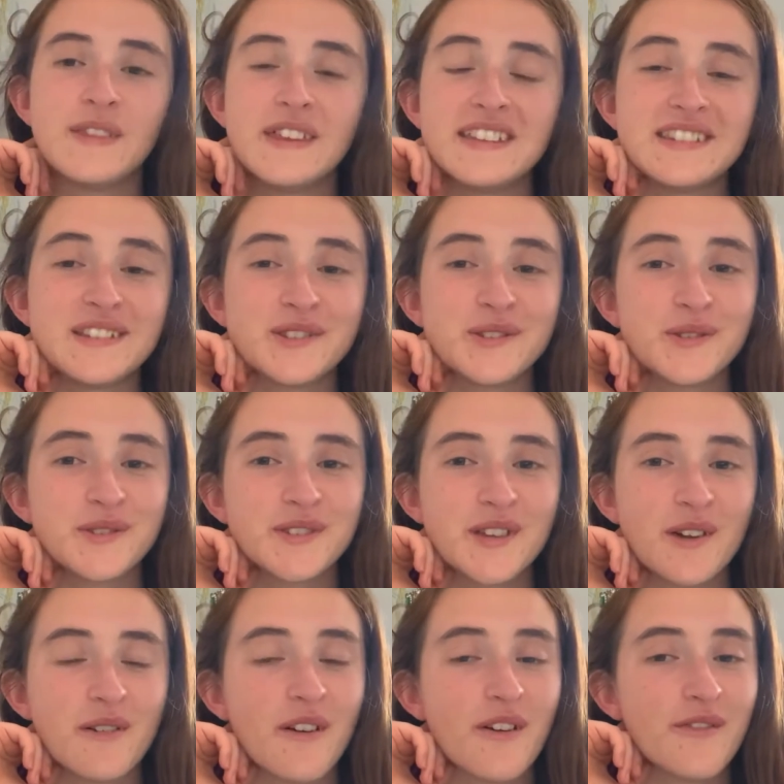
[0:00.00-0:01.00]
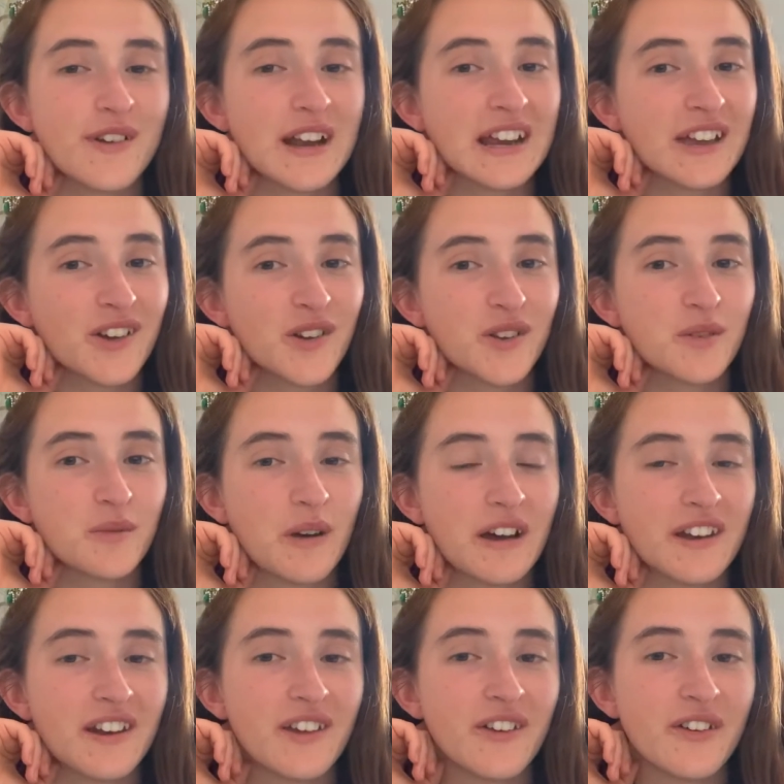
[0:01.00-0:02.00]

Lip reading: This is also a really good one